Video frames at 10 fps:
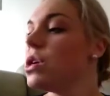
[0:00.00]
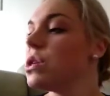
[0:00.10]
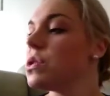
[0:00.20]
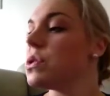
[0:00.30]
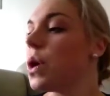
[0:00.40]

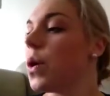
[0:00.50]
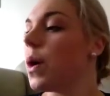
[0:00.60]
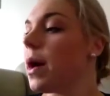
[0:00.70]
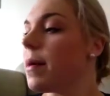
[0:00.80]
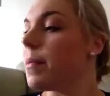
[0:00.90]
So,
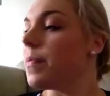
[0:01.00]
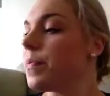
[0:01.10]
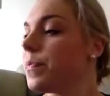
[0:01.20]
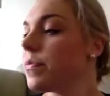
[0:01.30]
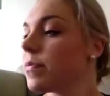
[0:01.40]

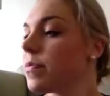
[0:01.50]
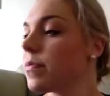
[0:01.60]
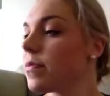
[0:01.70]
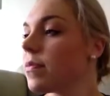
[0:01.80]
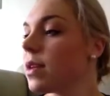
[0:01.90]

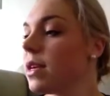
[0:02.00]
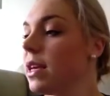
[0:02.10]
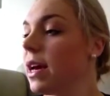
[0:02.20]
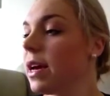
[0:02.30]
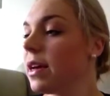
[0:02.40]

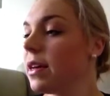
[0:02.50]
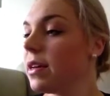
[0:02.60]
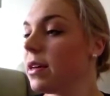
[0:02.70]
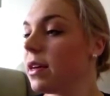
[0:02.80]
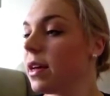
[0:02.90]
yeah,
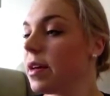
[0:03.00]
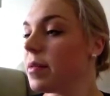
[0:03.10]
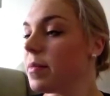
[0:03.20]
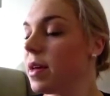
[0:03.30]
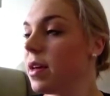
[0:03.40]

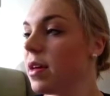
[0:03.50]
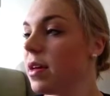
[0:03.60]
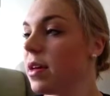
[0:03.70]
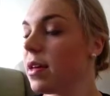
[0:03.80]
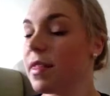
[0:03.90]

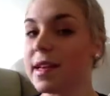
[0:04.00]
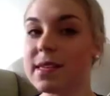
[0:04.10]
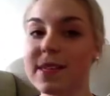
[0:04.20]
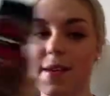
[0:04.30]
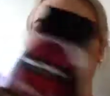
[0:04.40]

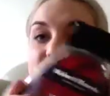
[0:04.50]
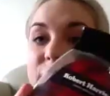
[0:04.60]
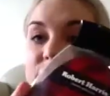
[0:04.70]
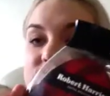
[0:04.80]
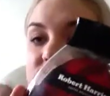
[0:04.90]
that's my
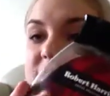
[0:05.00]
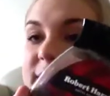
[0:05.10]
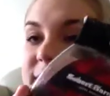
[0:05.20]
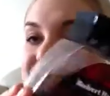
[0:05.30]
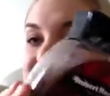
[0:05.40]
first
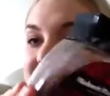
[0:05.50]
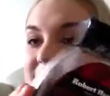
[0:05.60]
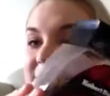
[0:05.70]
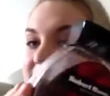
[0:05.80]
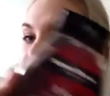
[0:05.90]
vice.
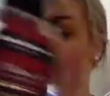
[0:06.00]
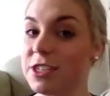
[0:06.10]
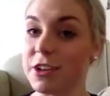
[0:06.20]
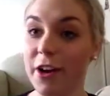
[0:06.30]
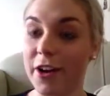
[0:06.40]
Nice
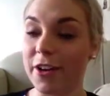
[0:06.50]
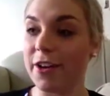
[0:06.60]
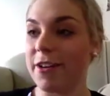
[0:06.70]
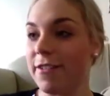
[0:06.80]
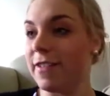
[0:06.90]
dark
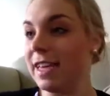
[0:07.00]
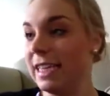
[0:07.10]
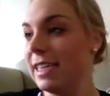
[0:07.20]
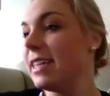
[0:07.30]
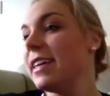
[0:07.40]
coffee.
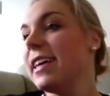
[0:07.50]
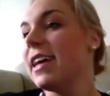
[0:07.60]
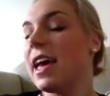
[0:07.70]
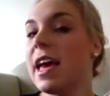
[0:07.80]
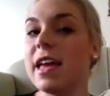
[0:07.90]

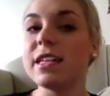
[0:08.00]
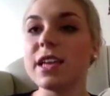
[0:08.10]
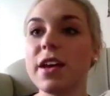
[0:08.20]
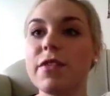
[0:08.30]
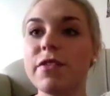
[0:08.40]
And
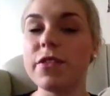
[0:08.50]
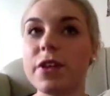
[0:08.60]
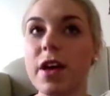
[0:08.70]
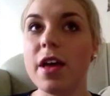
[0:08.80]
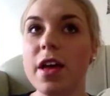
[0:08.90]
for
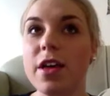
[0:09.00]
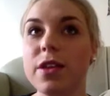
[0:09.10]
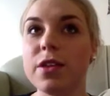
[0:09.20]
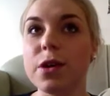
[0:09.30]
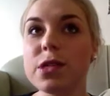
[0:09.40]

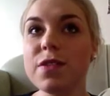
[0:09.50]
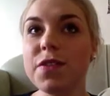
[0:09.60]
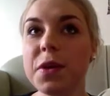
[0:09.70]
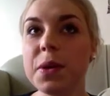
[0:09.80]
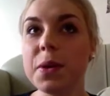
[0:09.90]
those of
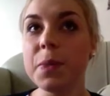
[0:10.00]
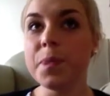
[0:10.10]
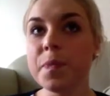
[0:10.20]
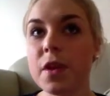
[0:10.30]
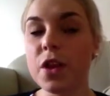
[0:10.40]
you
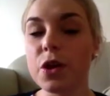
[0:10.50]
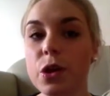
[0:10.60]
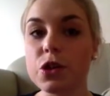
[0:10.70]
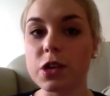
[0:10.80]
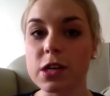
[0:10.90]

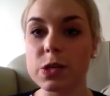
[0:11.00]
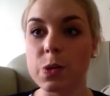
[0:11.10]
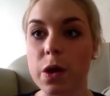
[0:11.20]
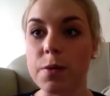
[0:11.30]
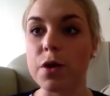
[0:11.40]
who drink
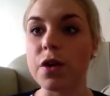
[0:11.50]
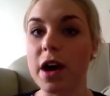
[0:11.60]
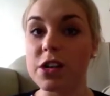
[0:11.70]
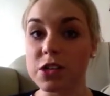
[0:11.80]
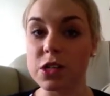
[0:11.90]
soy milk,
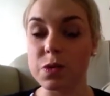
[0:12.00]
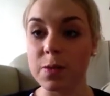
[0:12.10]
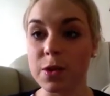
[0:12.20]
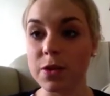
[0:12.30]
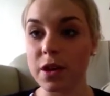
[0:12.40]
I drink soy
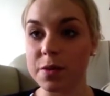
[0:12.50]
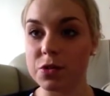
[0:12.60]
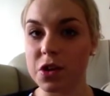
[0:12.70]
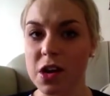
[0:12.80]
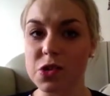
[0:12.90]
milk. I'm
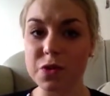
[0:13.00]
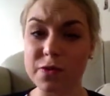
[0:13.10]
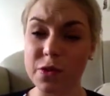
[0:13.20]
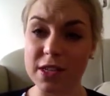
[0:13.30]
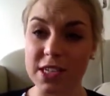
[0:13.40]
trying to
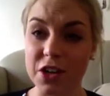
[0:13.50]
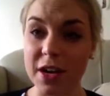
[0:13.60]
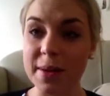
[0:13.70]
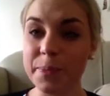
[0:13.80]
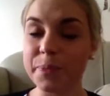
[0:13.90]
avoid
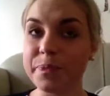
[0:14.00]
dairy.